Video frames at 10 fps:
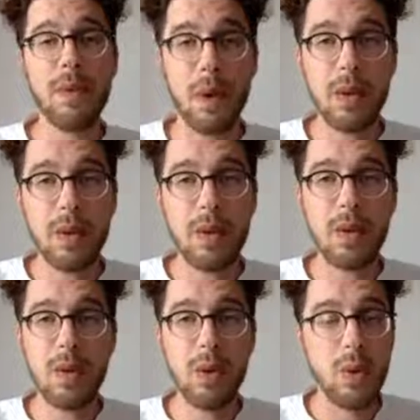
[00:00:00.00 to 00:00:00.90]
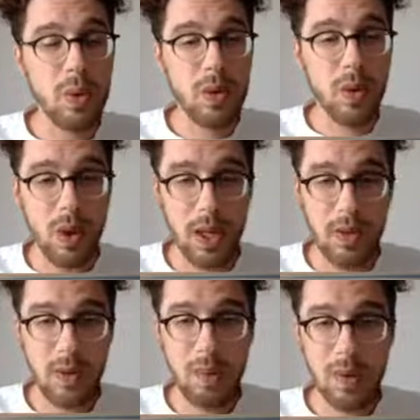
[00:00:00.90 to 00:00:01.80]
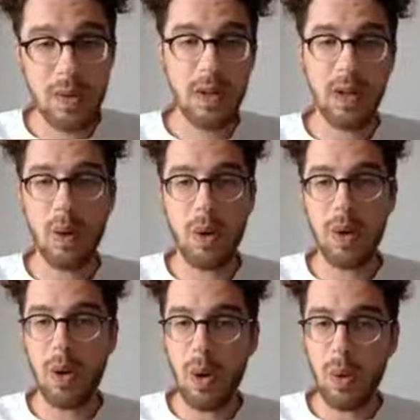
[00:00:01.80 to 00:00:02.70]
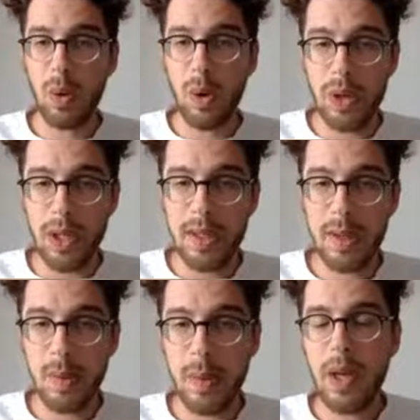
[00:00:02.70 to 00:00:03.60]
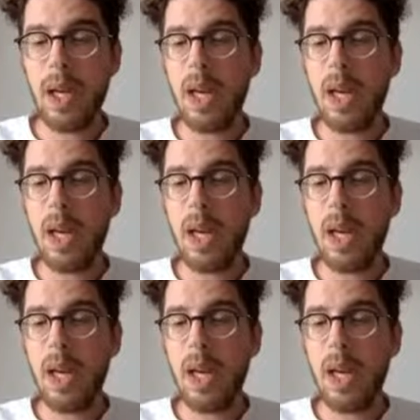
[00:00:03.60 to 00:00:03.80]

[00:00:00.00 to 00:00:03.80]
fronds, roots, rhizomes, or the whole organism.